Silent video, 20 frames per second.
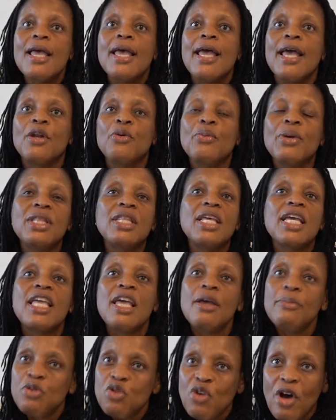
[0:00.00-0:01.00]
And when they
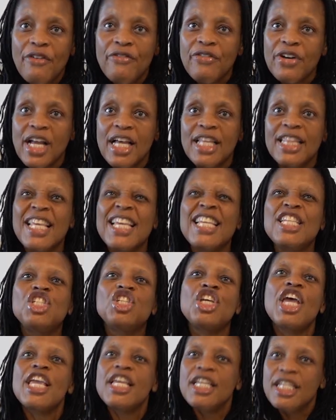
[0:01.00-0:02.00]
came to Africa, they
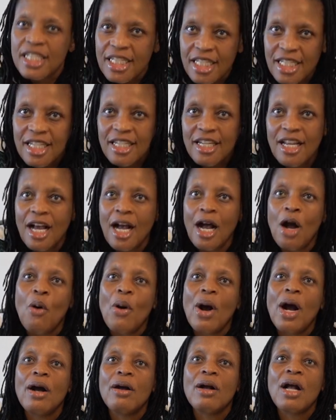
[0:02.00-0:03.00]
changed
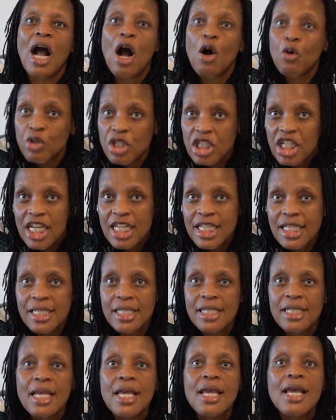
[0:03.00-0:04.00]
our
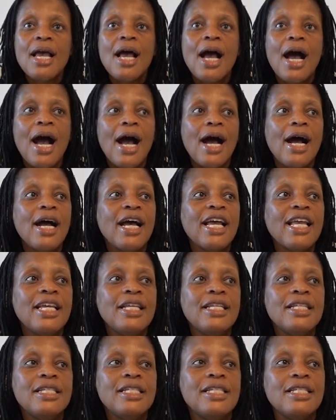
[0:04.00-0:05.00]
cultures
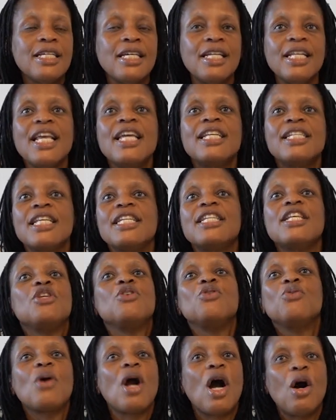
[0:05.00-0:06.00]
and created a
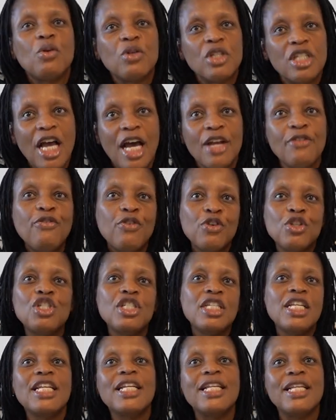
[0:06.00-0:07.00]
new culture.
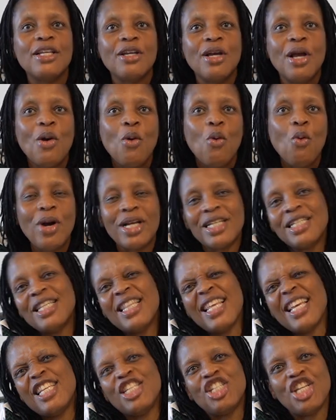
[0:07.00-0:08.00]
Unfortunately, what
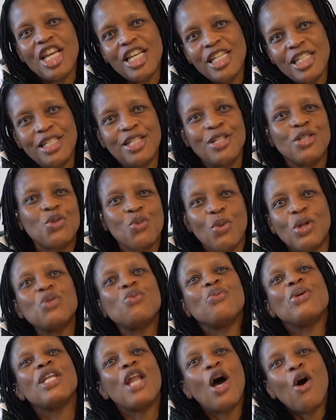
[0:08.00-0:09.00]
they changed is what
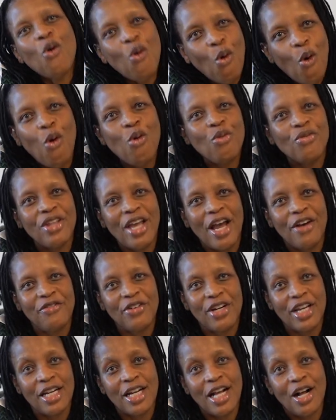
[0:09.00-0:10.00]
we now call the
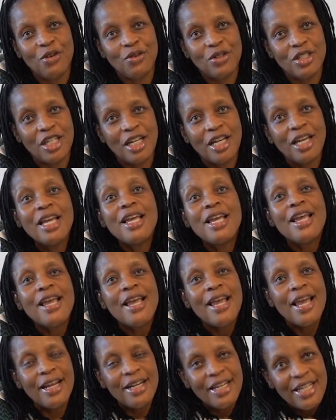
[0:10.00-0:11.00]
African culture.
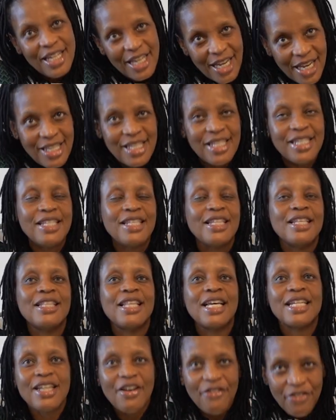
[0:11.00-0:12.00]
And yes,
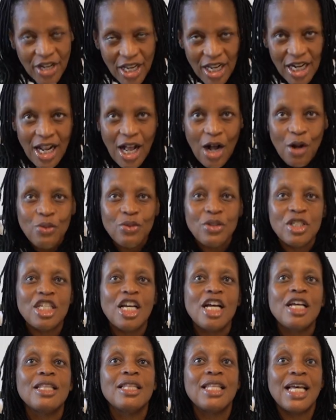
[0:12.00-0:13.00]
that African
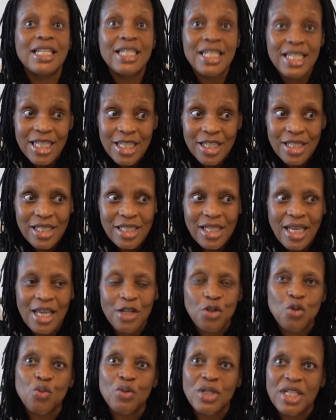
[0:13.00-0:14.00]
culture, that is
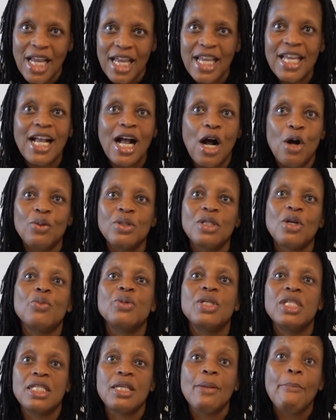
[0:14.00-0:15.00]
a today culture,
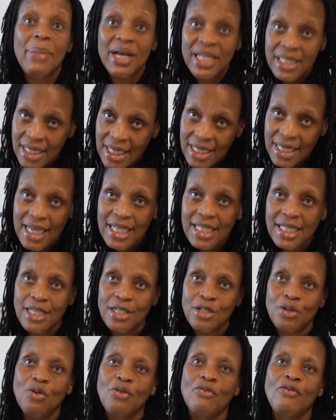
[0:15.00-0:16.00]
which is a
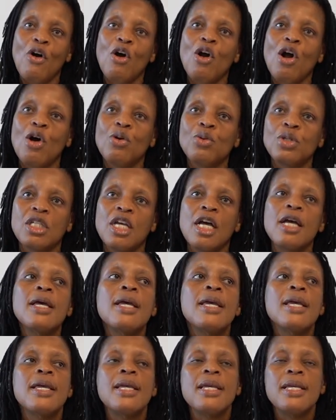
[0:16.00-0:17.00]
bastardization of our culture,
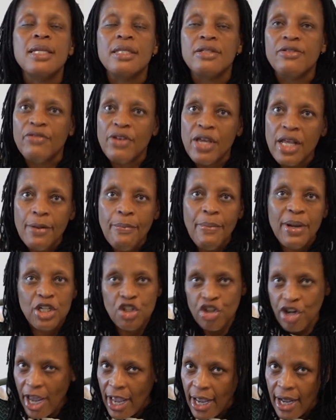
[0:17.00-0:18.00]
is very
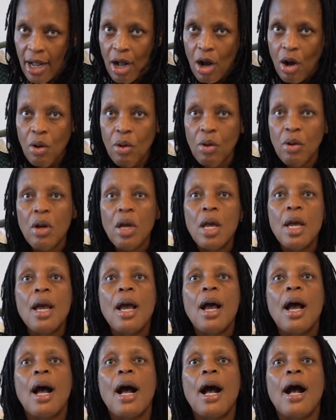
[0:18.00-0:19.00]
patriarchal.
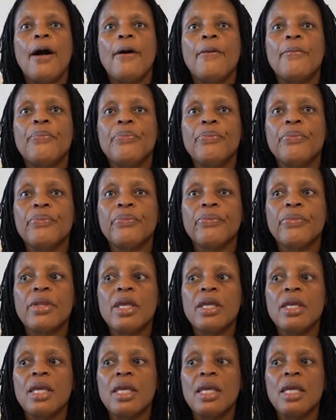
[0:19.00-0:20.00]

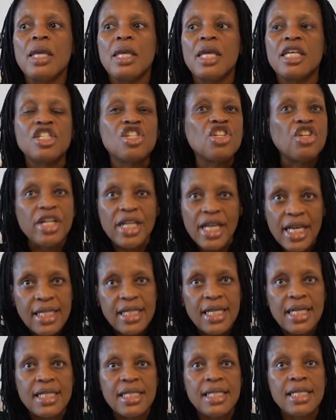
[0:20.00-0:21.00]
It has
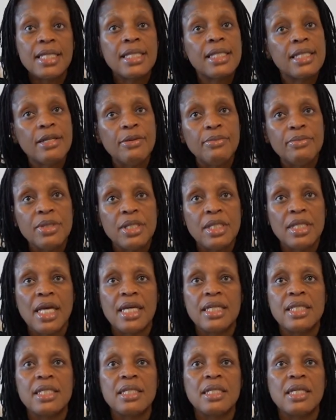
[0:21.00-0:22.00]
created systems
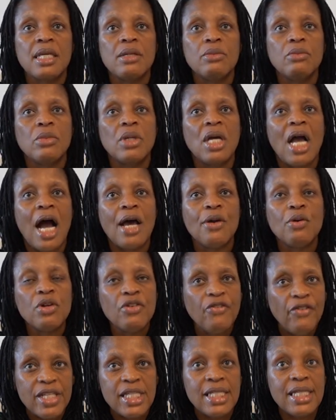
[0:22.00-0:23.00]
that are not
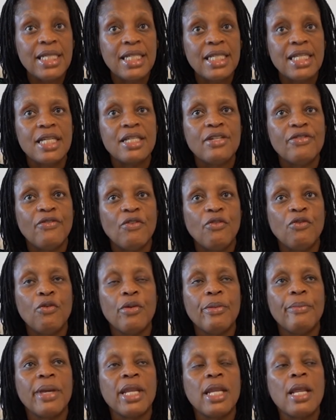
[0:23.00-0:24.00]
facilitative of
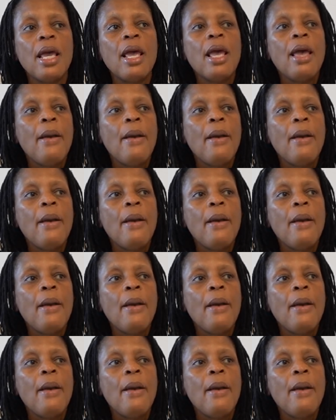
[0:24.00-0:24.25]
women.